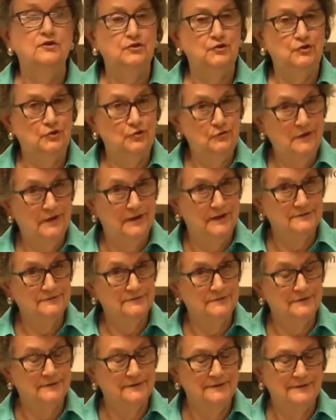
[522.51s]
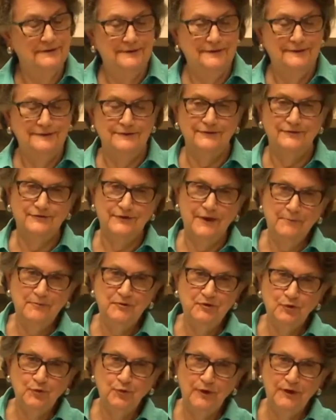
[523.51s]
you guessed it, the
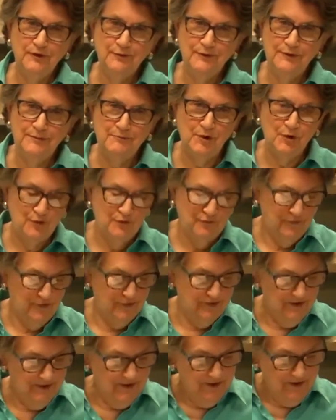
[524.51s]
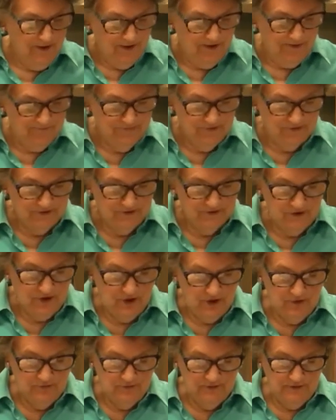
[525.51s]
subsequent removal of the
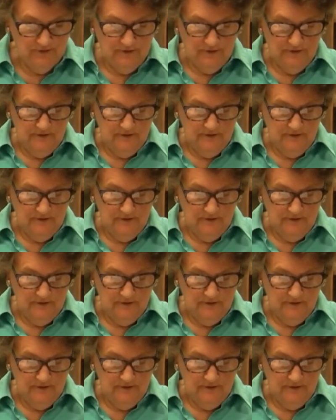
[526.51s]
Dakota